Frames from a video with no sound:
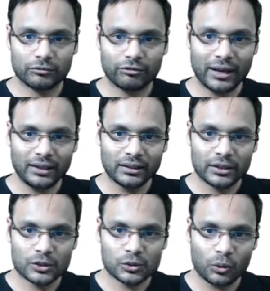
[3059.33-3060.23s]
Fine.
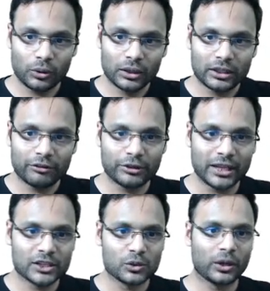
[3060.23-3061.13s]
So if
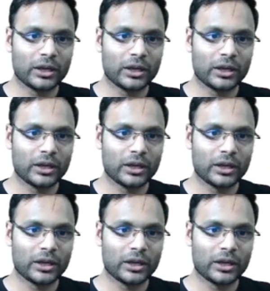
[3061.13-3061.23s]
there is no